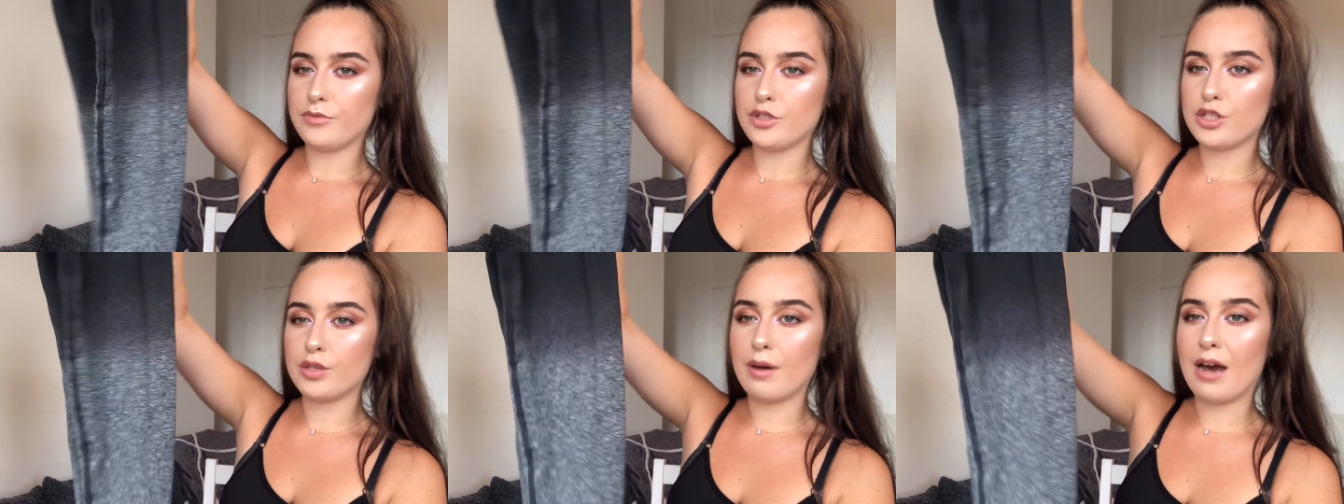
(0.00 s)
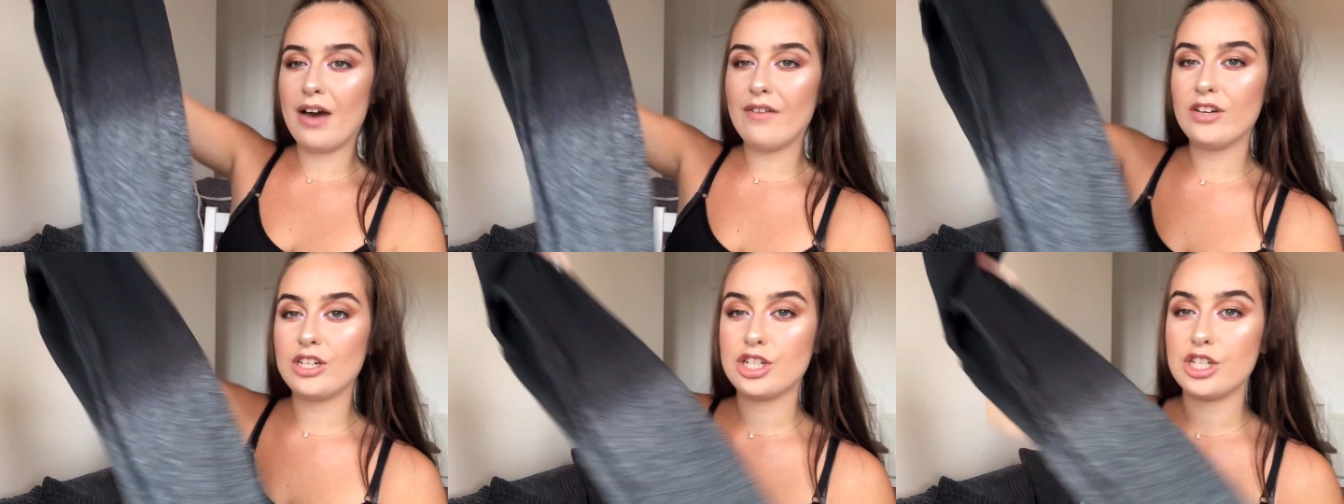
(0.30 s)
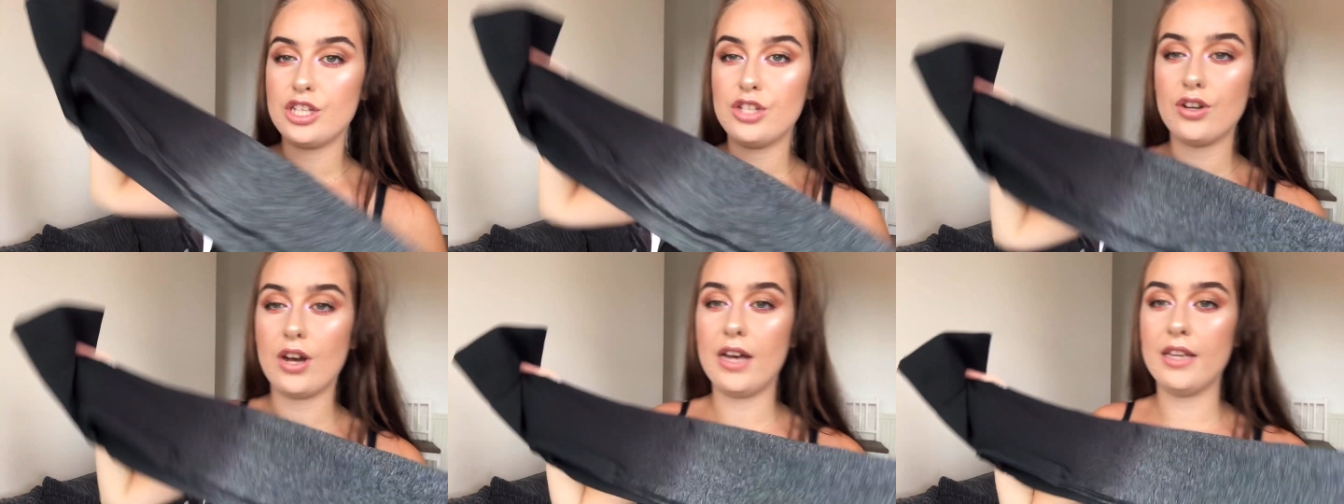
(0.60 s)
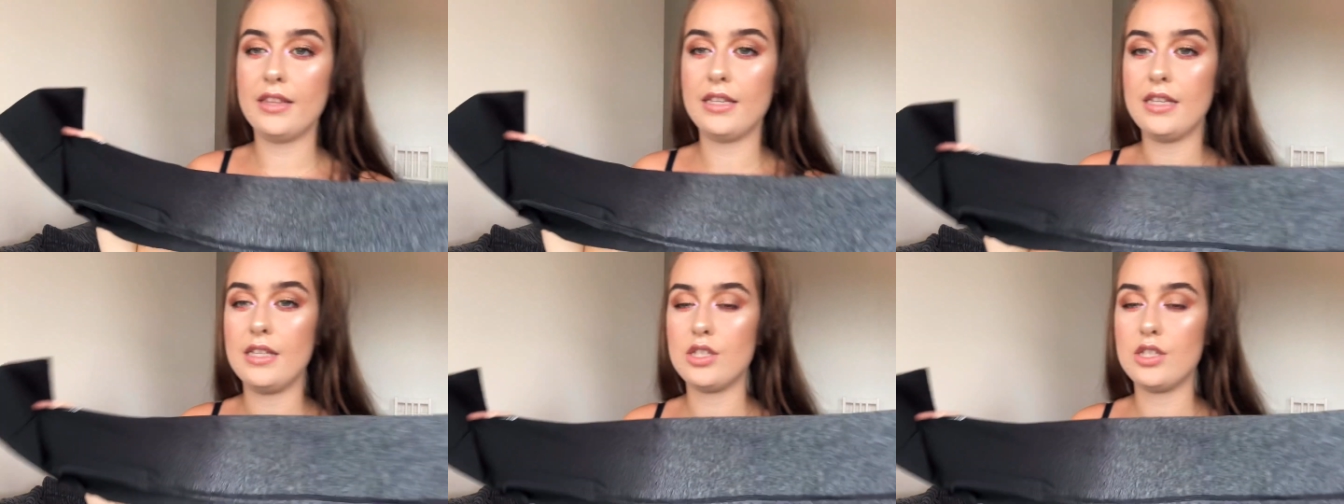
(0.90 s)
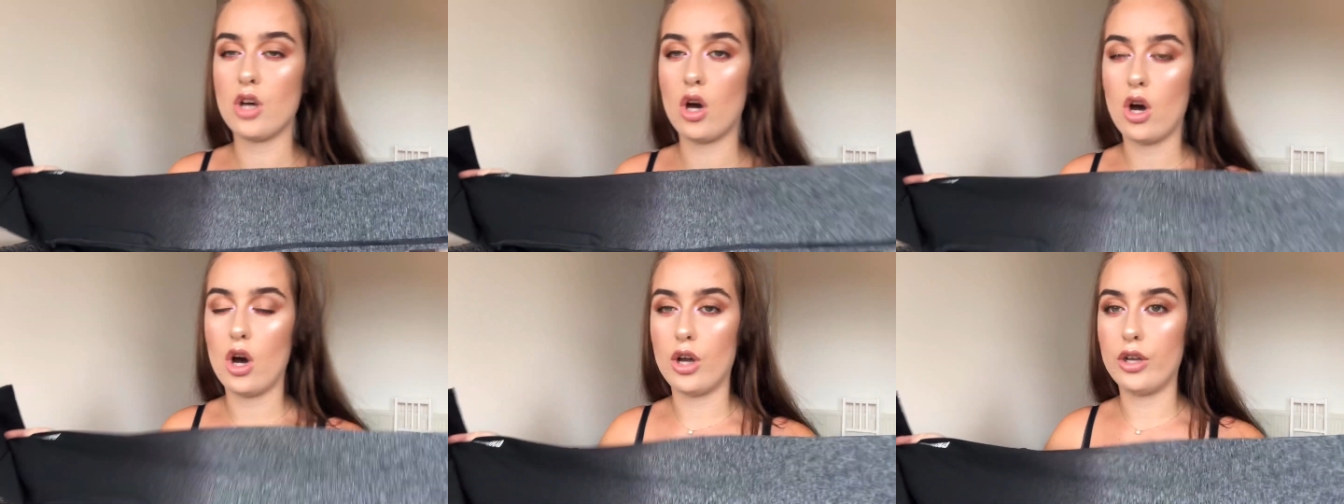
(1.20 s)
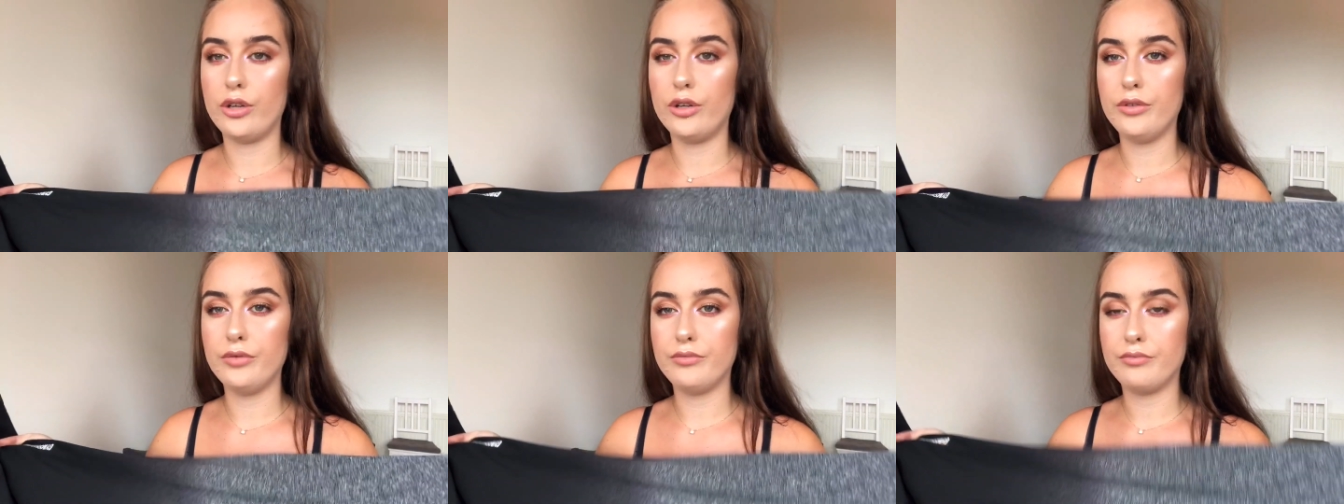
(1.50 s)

So I have actually tried these on